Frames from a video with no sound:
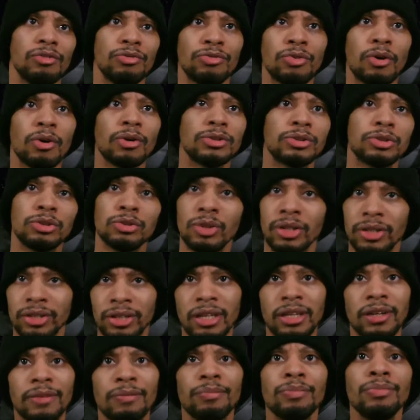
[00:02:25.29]
fall to. I
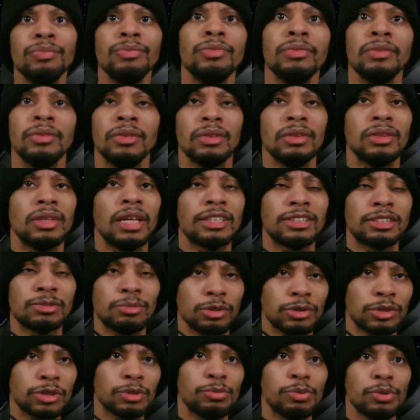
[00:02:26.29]
think that's the
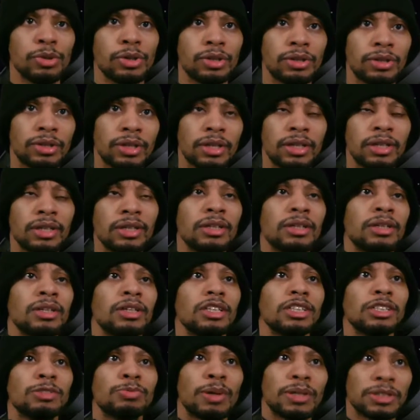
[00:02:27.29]
most important thing,
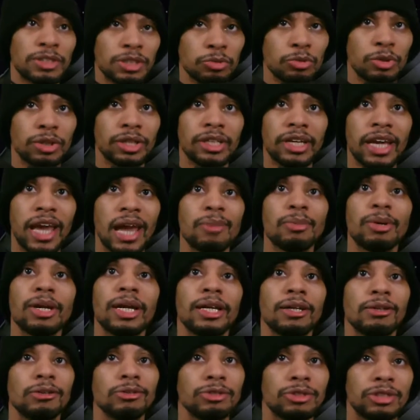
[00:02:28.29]
especially when the camera
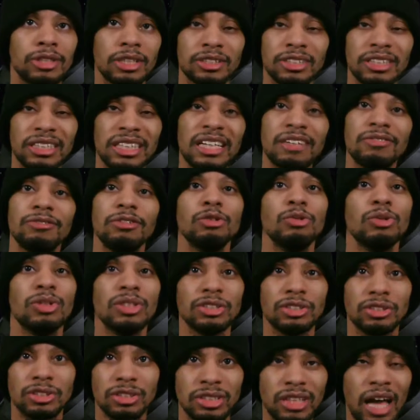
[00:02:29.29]
angles doesn't give you
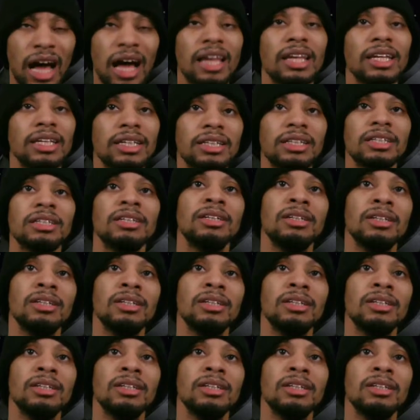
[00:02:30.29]
a solid